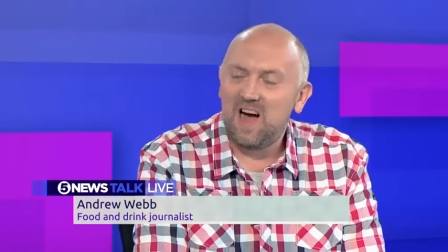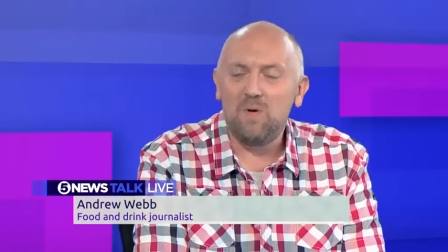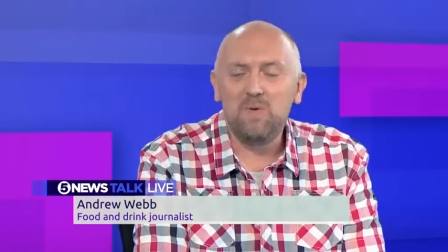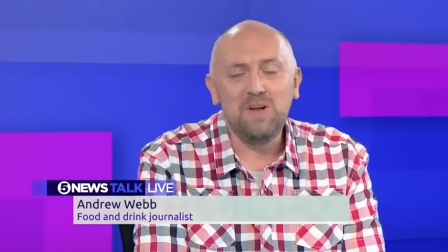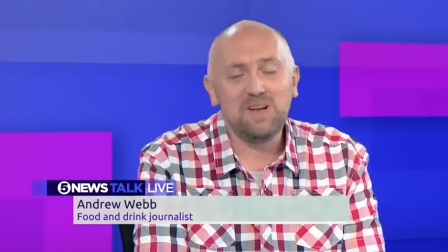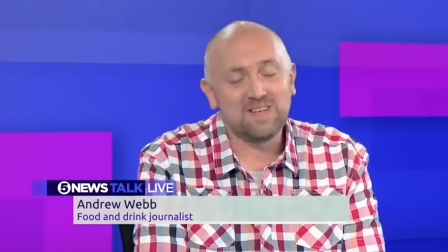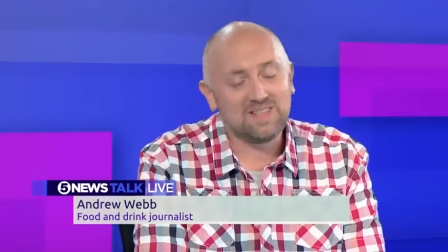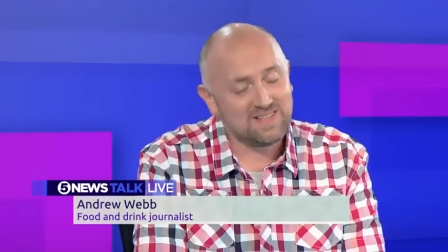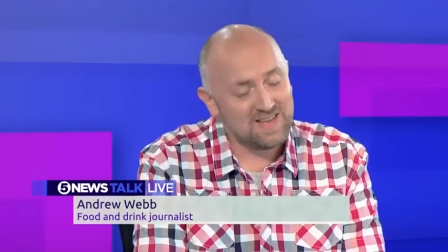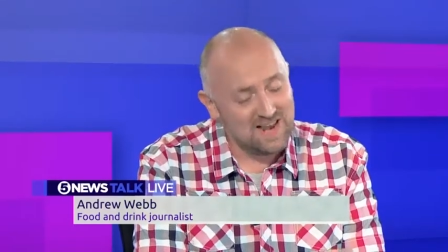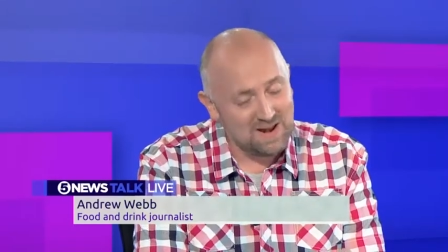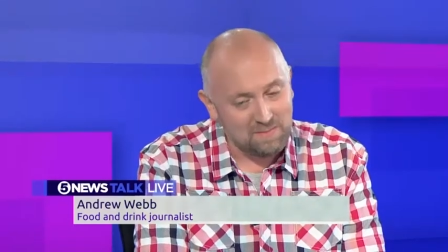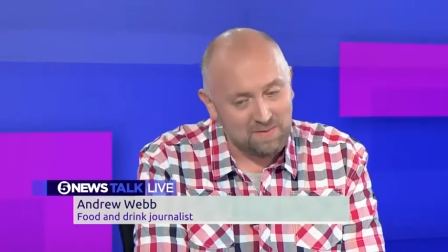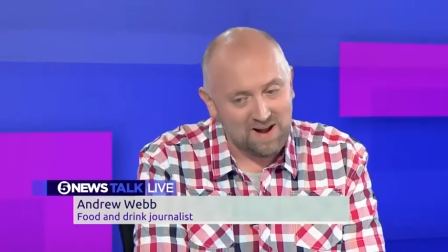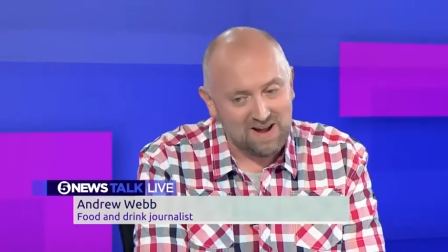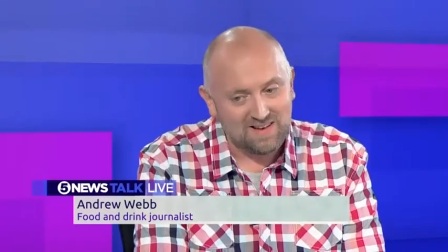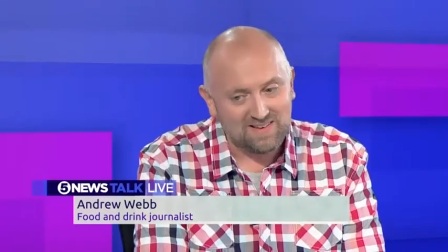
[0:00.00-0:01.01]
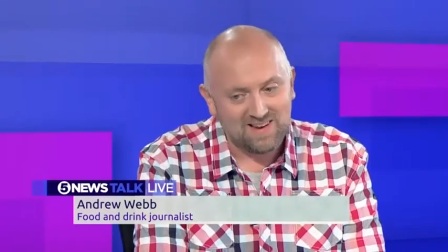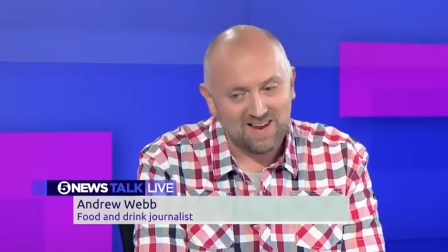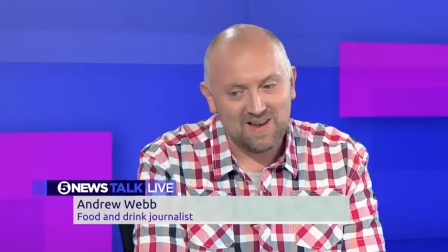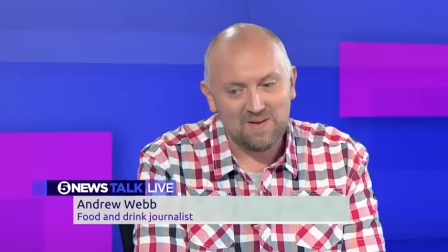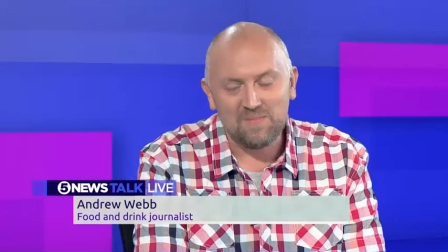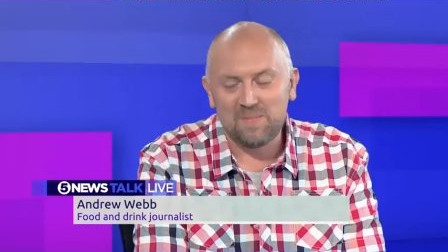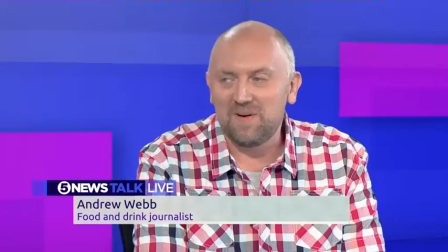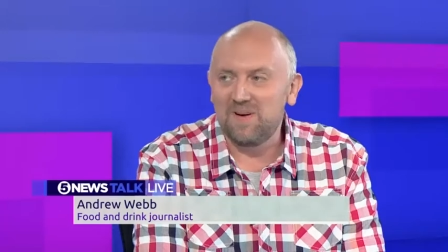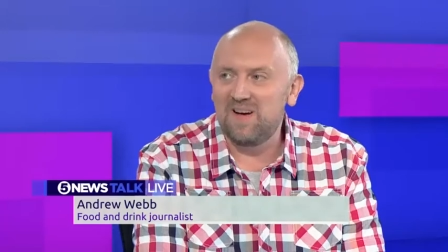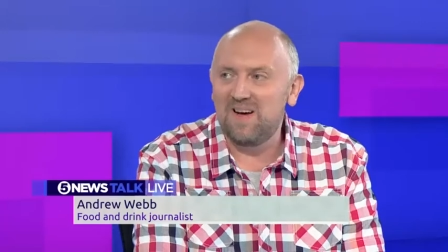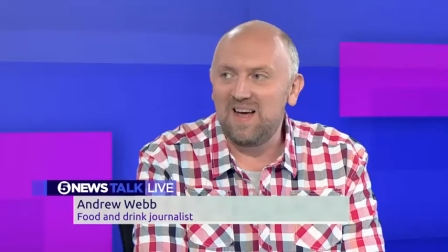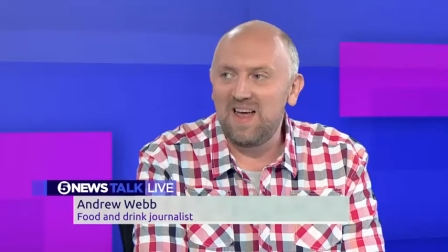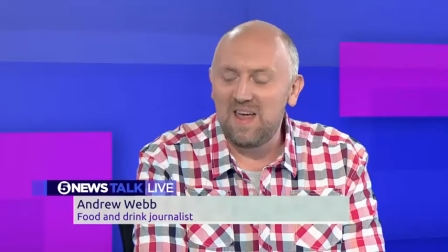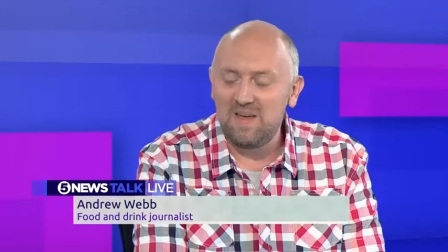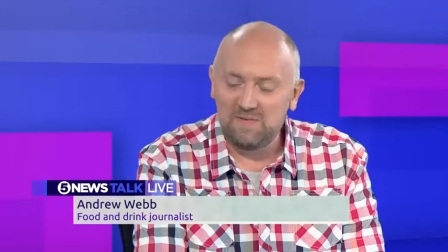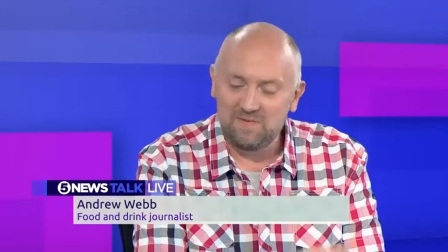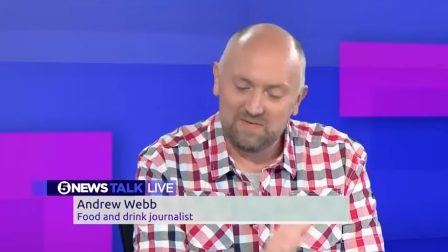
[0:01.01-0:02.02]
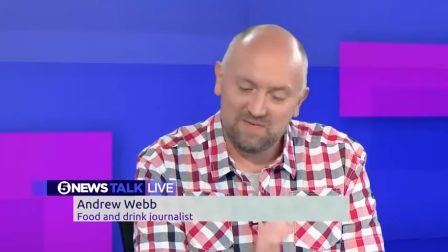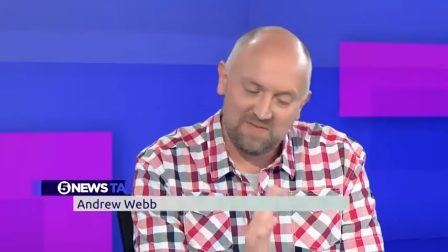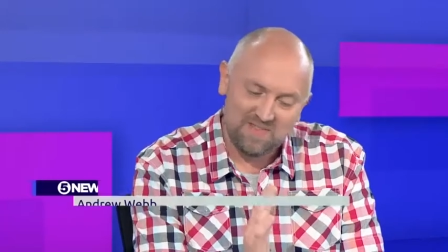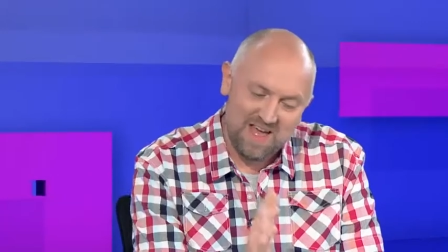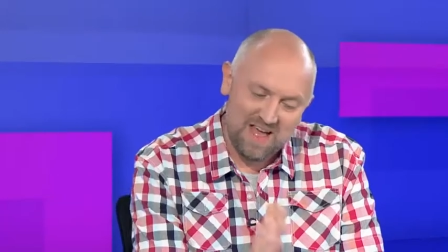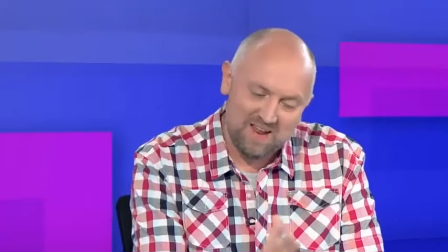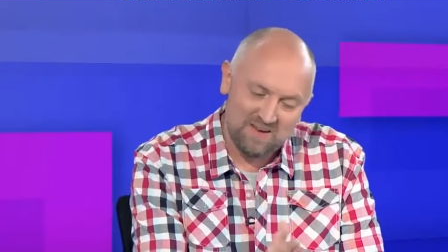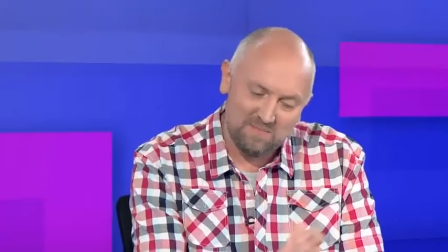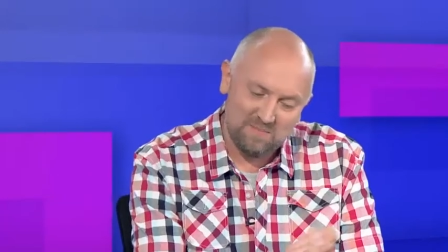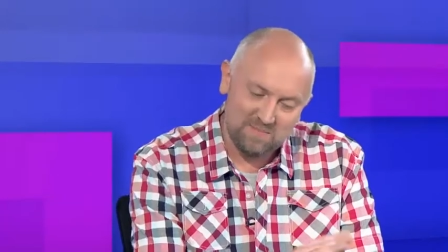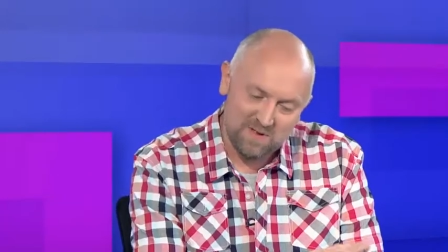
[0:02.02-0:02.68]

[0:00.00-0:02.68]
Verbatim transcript: I wouldn't celebrate it, but if that